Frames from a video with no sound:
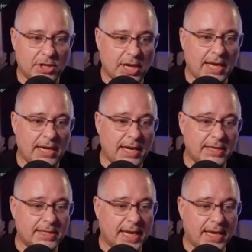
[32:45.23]
it
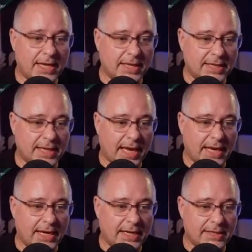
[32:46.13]
has taken this and
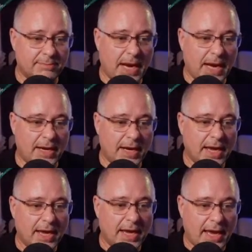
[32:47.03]

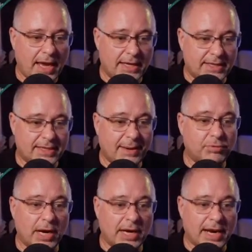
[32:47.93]
it's
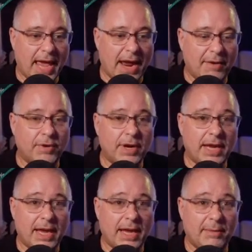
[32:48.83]
separated
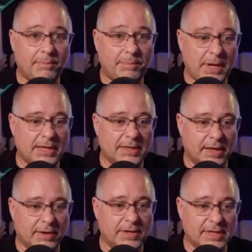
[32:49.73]
every piece
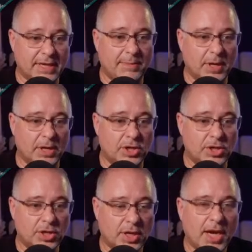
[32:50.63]
of this
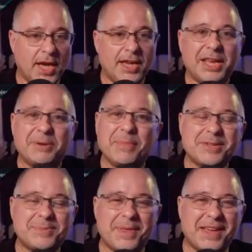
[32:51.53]
image. It
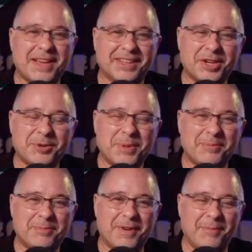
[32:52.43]
makes me think a little bit
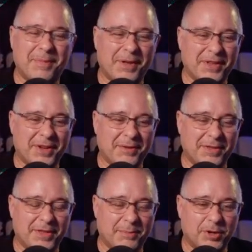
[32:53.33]
about
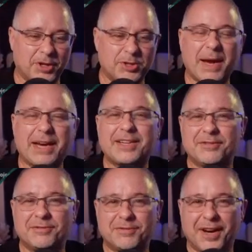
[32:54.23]
the
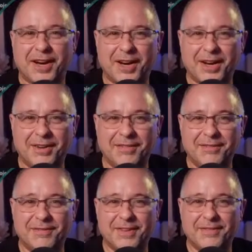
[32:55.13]
perspective
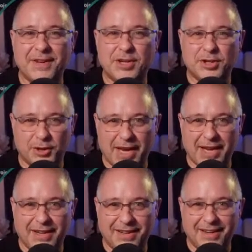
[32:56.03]
feature
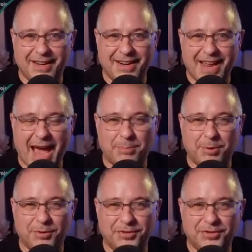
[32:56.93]
in
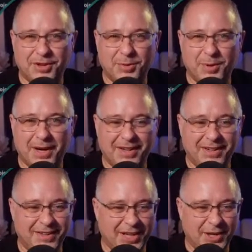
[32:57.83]
Apple's new
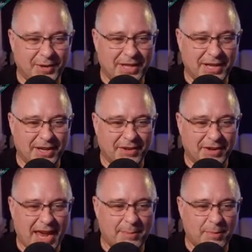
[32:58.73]
in their
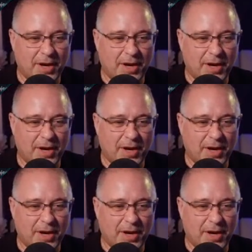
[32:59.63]
camera,